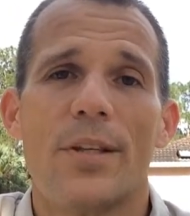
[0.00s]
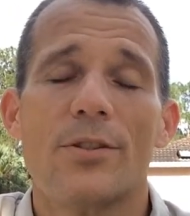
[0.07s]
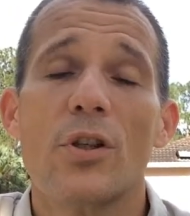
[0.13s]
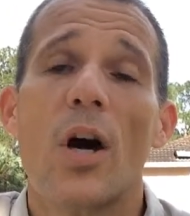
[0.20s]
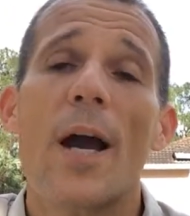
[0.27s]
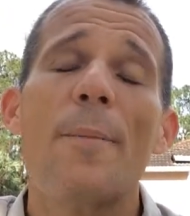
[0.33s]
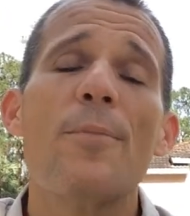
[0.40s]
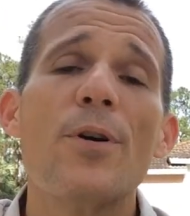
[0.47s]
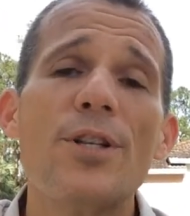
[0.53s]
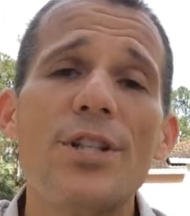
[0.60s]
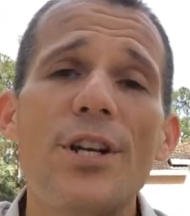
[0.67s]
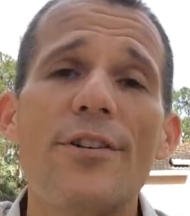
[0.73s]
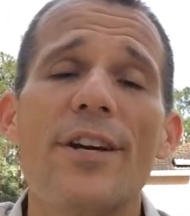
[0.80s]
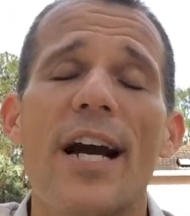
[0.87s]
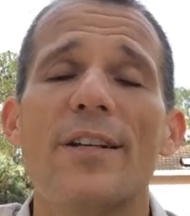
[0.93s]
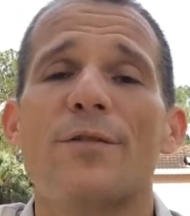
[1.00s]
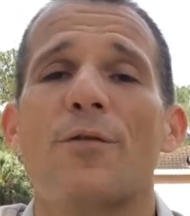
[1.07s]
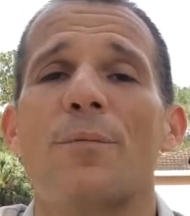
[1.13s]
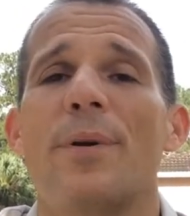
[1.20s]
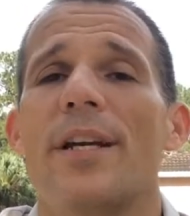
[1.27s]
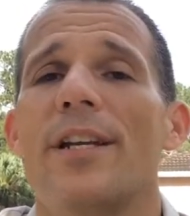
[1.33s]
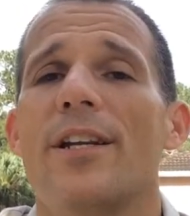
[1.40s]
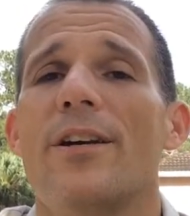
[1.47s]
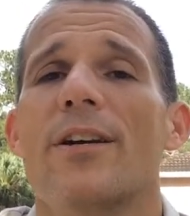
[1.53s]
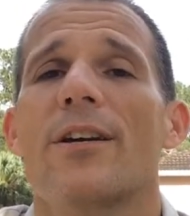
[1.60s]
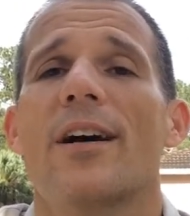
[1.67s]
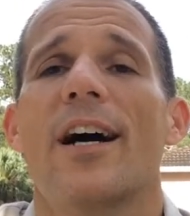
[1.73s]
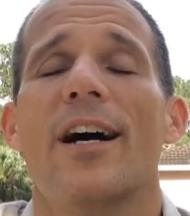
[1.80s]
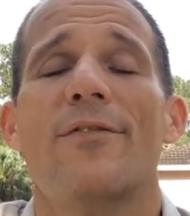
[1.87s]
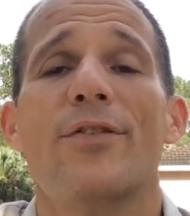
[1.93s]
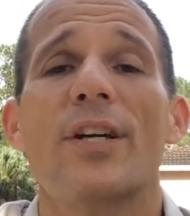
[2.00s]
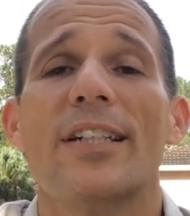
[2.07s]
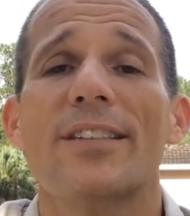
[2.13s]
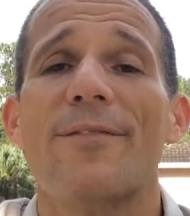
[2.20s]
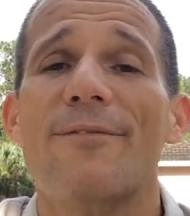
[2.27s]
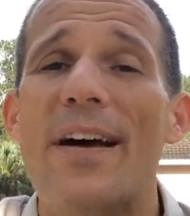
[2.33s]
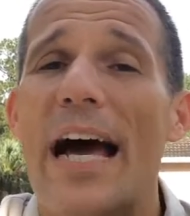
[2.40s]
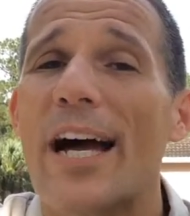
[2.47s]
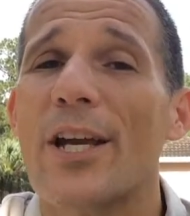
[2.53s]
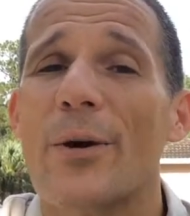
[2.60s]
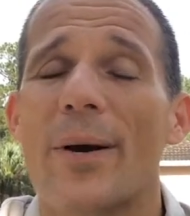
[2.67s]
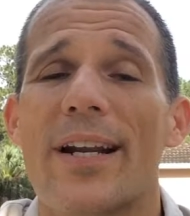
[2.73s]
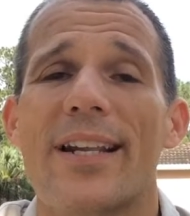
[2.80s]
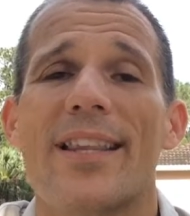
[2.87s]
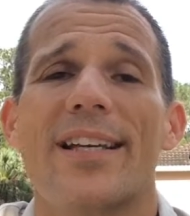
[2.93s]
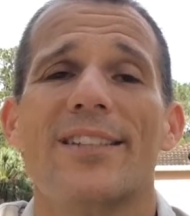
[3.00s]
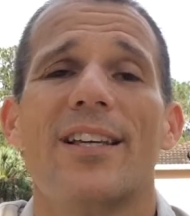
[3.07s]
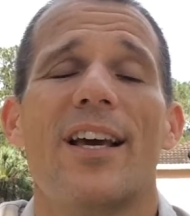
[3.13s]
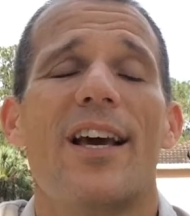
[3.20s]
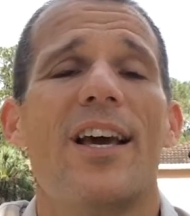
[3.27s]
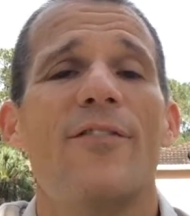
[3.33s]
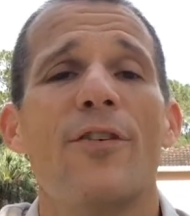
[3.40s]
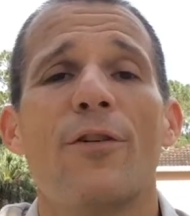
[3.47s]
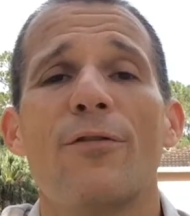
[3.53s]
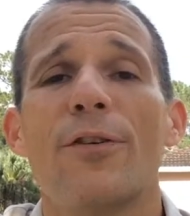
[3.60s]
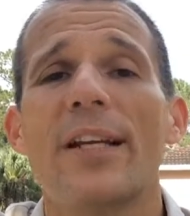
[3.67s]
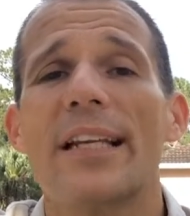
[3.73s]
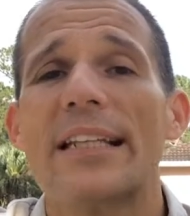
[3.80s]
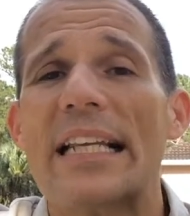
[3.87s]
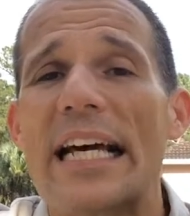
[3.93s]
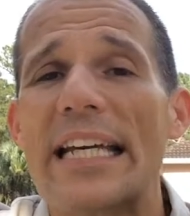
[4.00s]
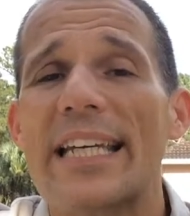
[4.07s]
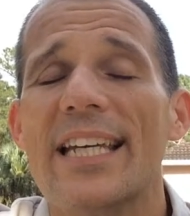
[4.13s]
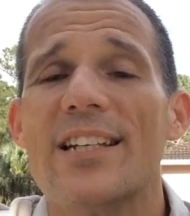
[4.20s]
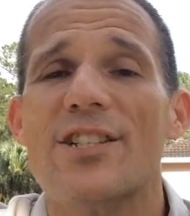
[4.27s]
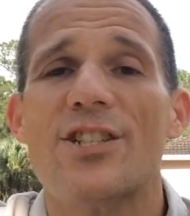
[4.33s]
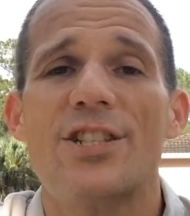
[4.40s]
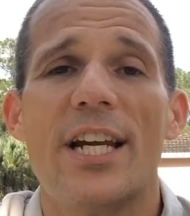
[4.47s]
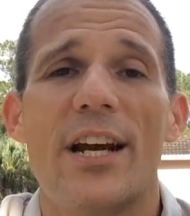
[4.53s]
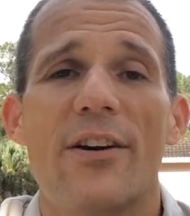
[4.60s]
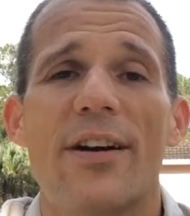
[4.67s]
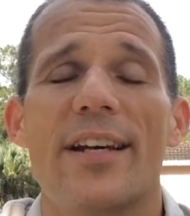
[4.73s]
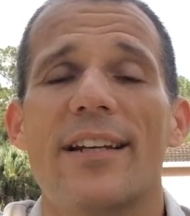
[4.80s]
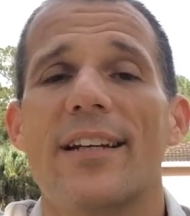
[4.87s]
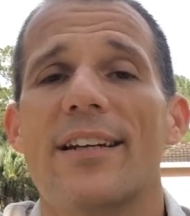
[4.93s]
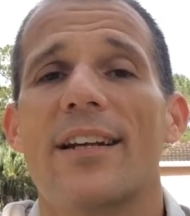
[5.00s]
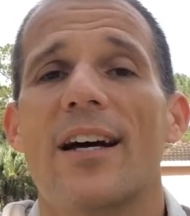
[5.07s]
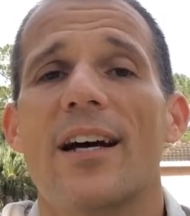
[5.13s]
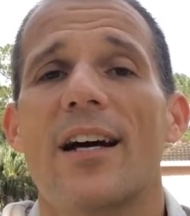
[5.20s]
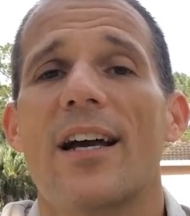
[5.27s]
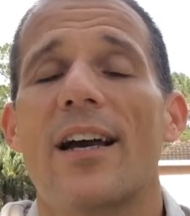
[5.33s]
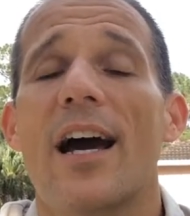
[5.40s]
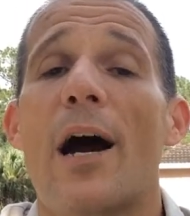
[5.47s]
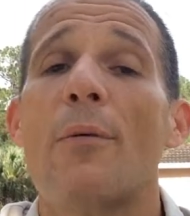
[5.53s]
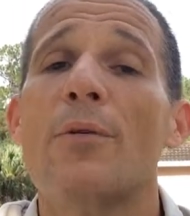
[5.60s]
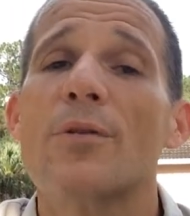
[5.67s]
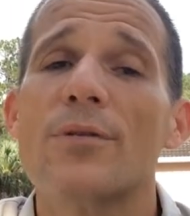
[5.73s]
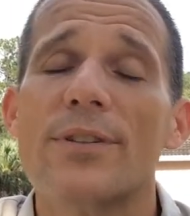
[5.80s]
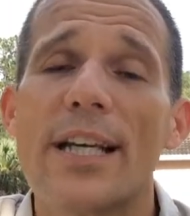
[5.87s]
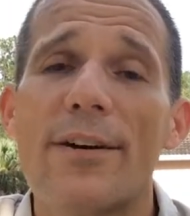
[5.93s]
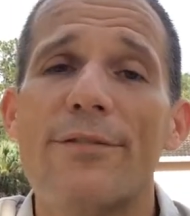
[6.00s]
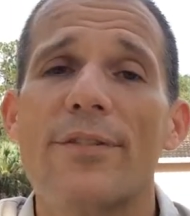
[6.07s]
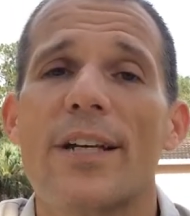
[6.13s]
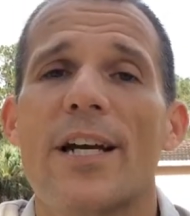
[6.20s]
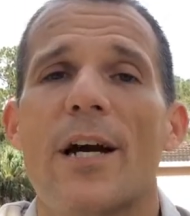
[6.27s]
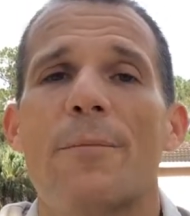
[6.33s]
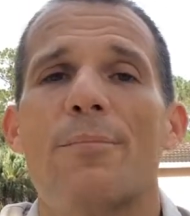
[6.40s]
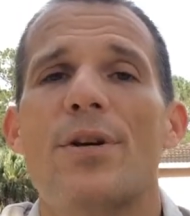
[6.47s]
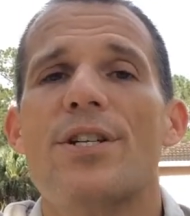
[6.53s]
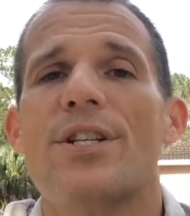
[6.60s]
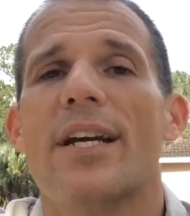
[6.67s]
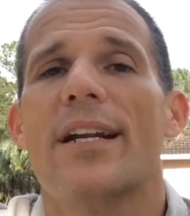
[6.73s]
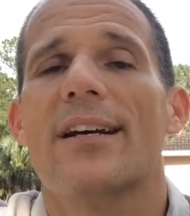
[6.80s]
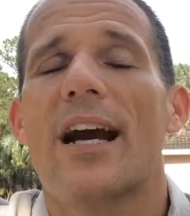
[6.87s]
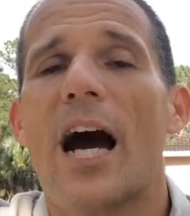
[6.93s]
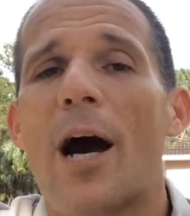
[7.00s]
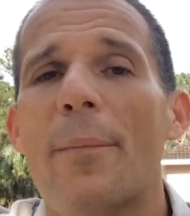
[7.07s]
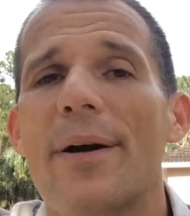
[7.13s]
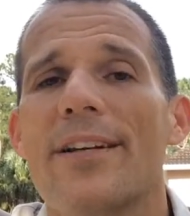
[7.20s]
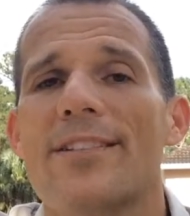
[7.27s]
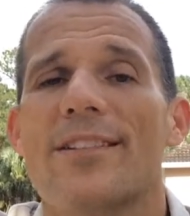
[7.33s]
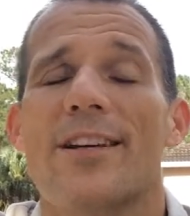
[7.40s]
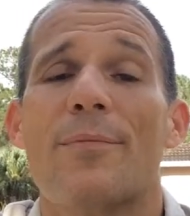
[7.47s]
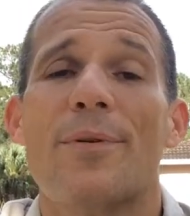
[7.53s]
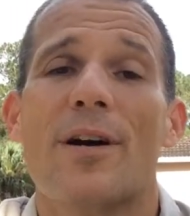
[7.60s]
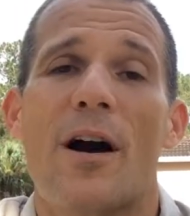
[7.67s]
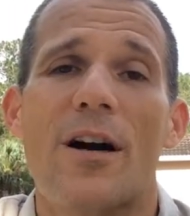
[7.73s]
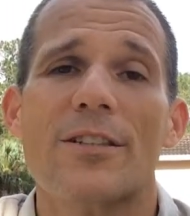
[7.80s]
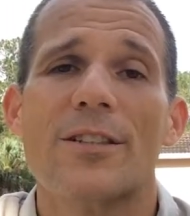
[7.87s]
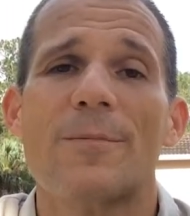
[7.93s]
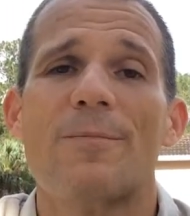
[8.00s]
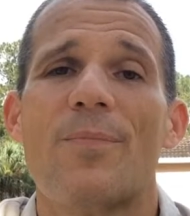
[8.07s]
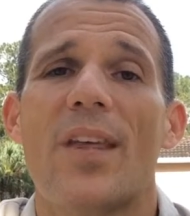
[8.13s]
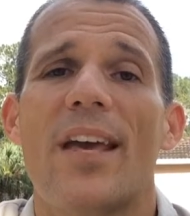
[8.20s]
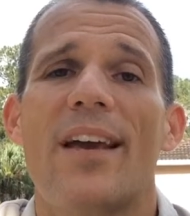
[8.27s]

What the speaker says: So I appreciate you guys for being here. If you got some value out of this, feel free to like it, share it, and I would definitely appreciate a comment. That'd be awesome.